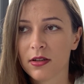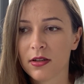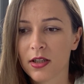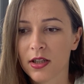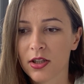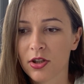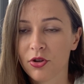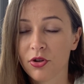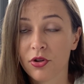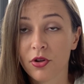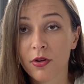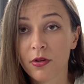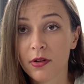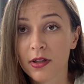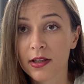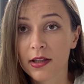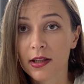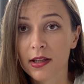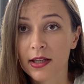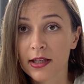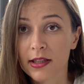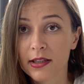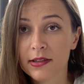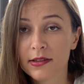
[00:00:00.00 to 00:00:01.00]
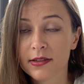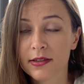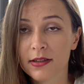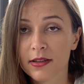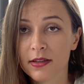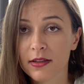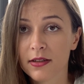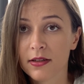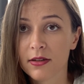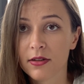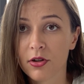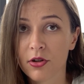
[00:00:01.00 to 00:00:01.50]
like no one likes
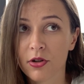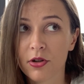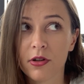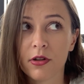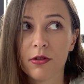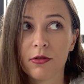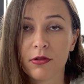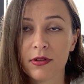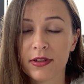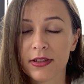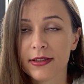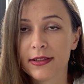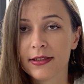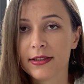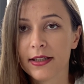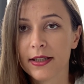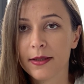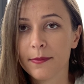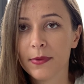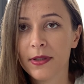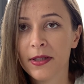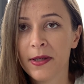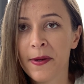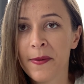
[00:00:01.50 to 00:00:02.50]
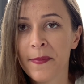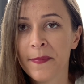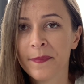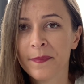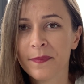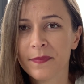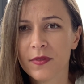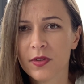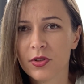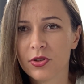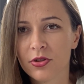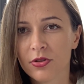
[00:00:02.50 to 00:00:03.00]
and all look the same.
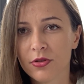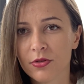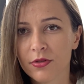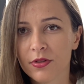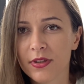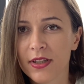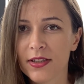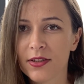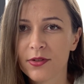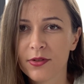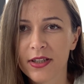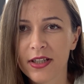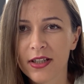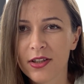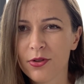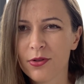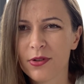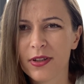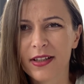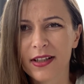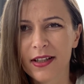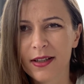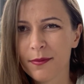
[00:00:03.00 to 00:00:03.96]
So that's why I do it.